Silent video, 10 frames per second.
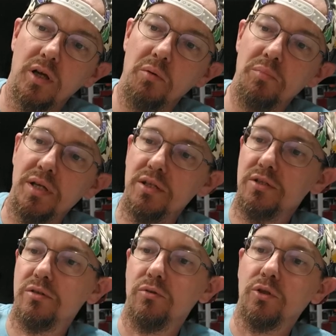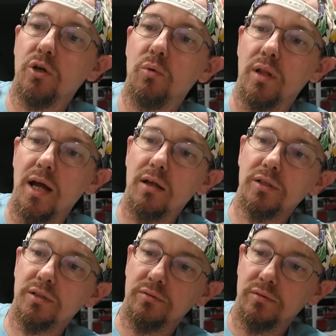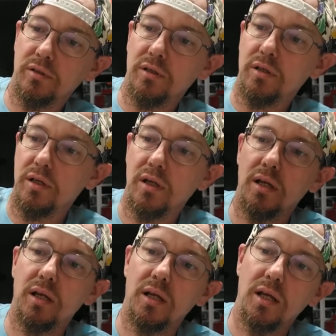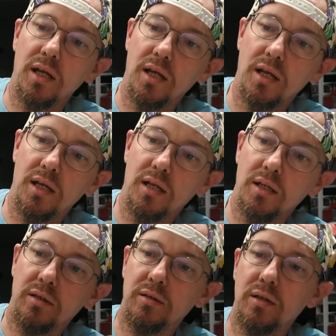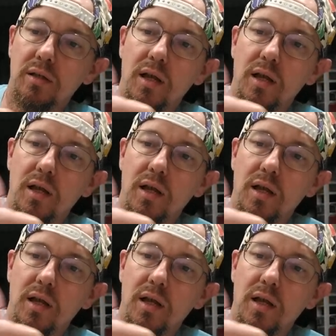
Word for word: uh, bins or the Goodwill outlet and